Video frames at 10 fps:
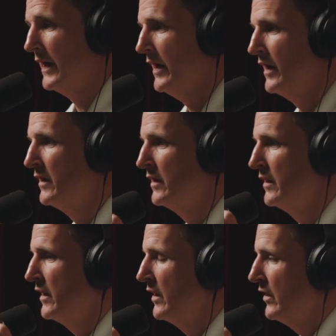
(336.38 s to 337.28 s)

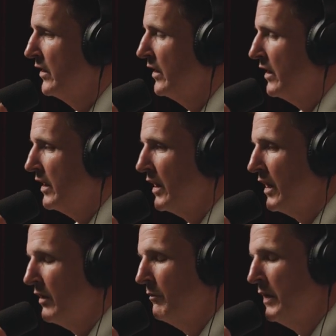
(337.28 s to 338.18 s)
And
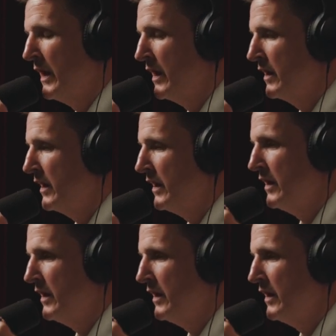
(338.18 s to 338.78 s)
man,